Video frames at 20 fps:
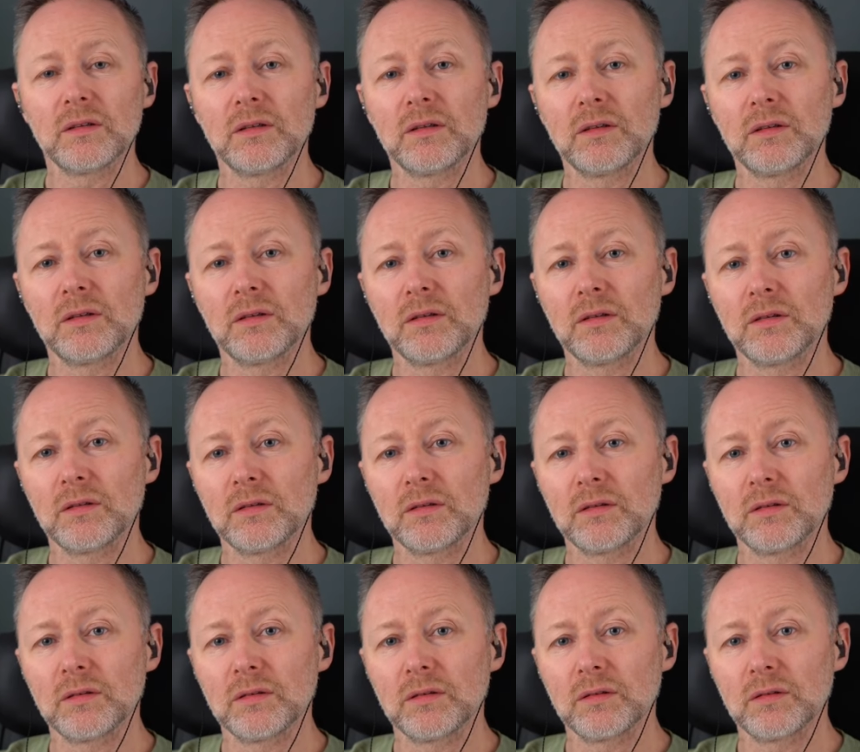
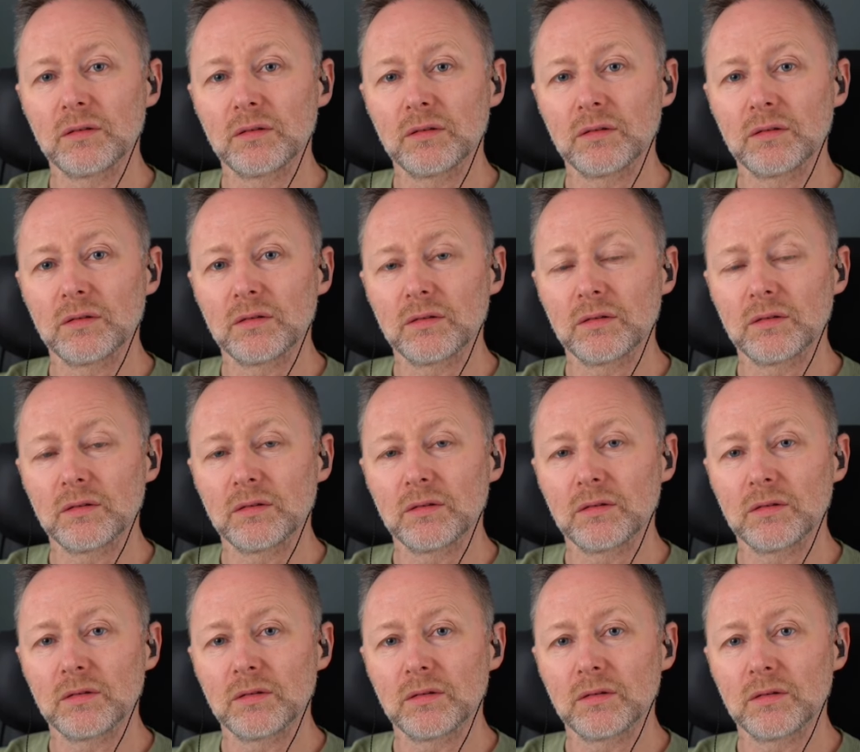
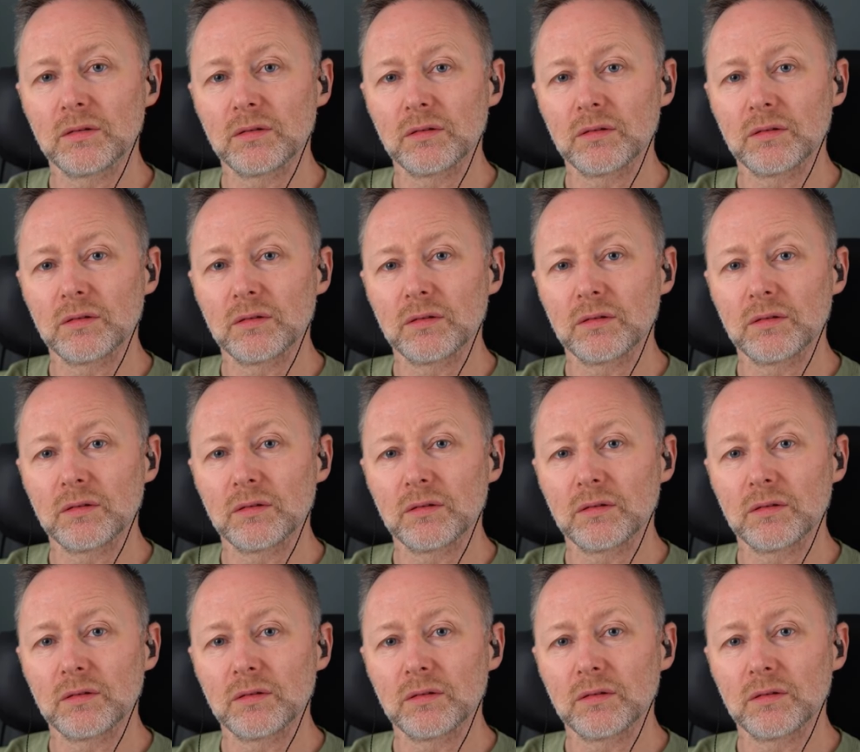(silence)